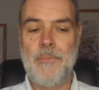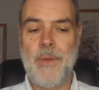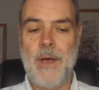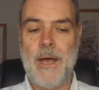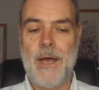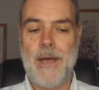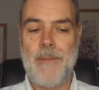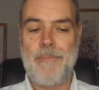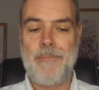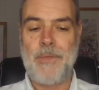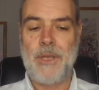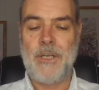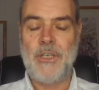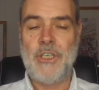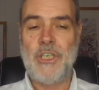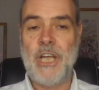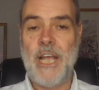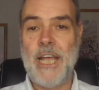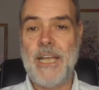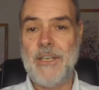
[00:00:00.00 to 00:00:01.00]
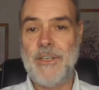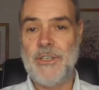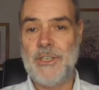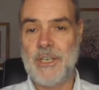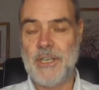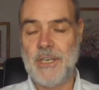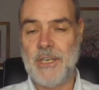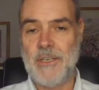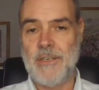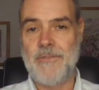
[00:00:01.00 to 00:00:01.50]
um, a change
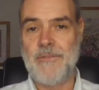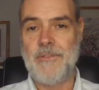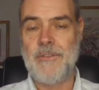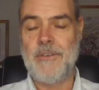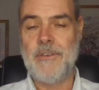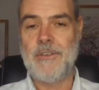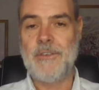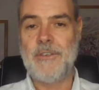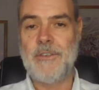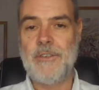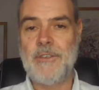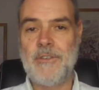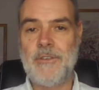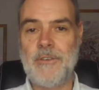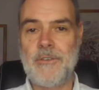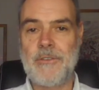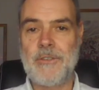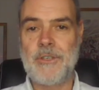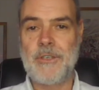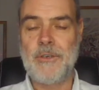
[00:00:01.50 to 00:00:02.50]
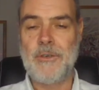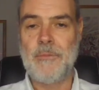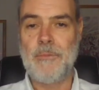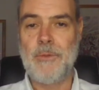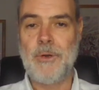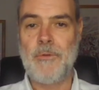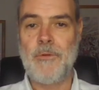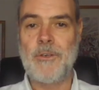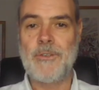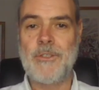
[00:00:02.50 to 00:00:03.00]
curve that Dr.
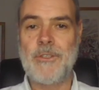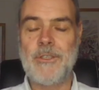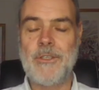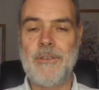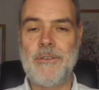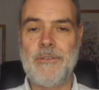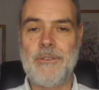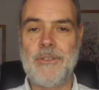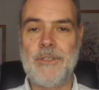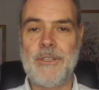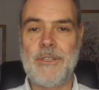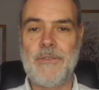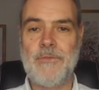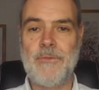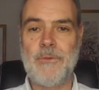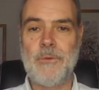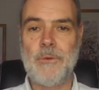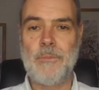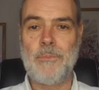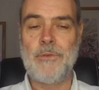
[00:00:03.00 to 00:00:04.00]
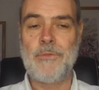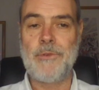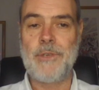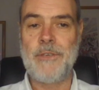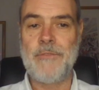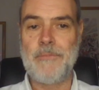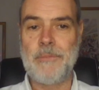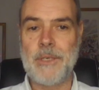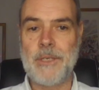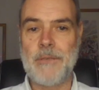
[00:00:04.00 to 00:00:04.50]
Kubler Ross uses for
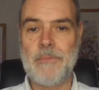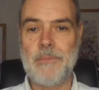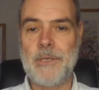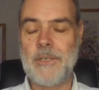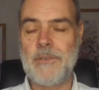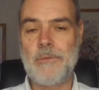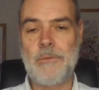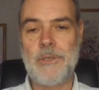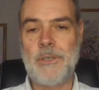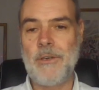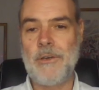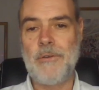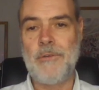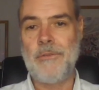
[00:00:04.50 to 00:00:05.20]
bereavement because we sure.